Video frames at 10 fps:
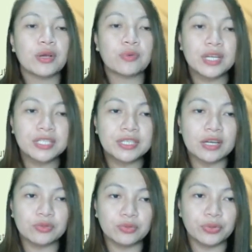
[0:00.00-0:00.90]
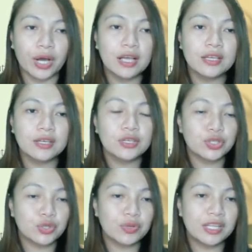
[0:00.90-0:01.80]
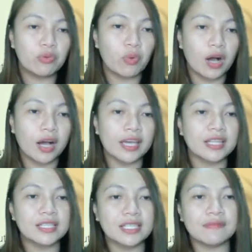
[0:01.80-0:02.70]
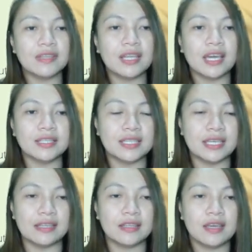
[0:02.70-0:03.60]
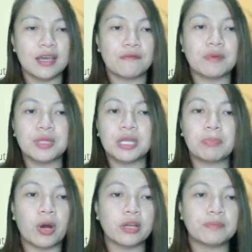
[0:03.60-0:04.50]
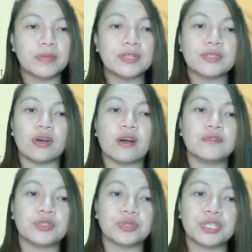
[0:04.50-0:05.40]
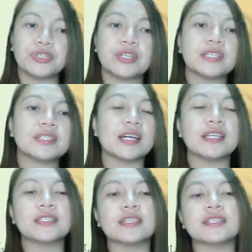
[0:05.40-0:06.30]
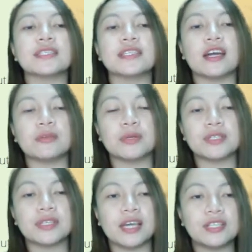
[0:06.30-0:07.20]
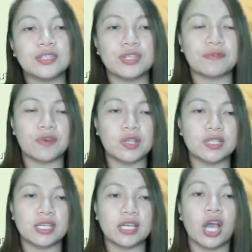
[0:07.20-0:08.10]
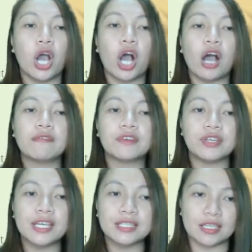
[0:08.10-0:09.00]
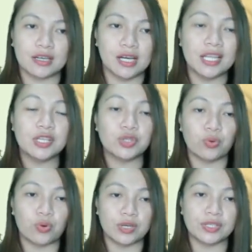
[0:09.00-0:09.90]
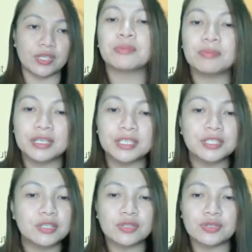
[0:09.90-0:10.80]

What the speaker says: Krishna Buddha, Chun-Li Wang, and Stephen A. Zinn from the Departments of Nutritional Sciences and Animal Science University of Connecticut, Stores, published